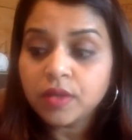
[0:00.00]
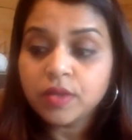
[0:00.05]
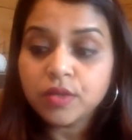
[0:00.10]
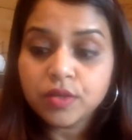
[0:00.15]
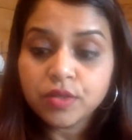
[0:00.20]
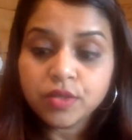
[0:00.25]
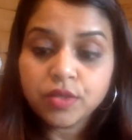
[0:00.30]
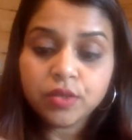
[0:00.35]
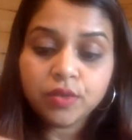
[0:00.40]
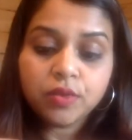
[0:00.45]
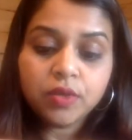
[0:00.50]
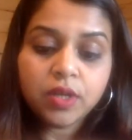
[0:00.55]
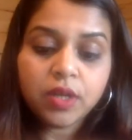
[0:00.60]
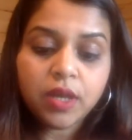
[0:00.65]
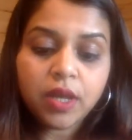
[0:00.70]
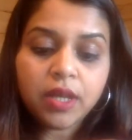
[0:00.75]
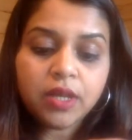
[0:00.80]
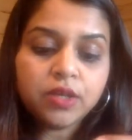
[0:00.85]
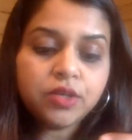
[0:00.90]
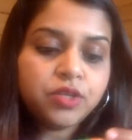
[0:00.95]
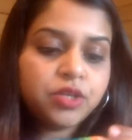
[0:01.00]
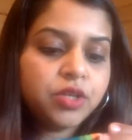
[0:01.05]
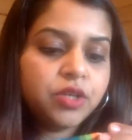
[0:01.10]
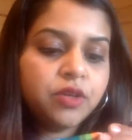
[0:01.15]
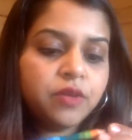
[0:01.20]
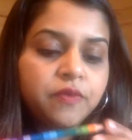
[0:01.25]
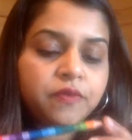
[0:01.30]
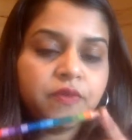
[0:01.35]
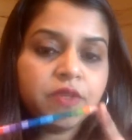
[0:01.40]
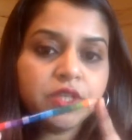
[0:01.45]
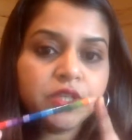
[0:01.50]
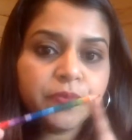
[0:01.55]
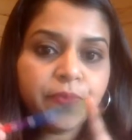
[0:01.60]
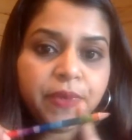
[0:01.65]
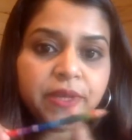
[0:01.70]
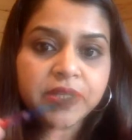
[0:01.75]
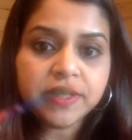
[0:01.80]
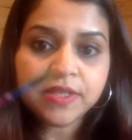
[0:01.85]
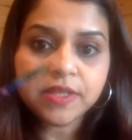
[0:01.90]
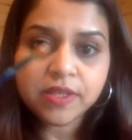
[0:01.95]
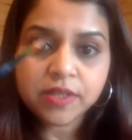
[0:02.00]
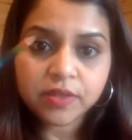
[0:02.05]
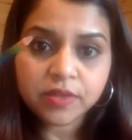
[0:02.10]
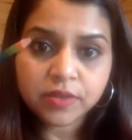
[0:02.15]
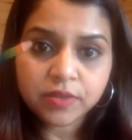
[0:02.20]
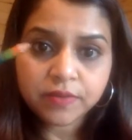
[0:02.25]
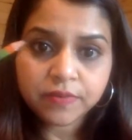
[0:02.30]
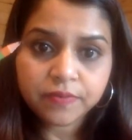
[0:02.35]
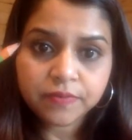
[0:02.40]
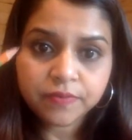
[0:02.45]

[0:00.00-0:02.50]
So the energy of this pencil,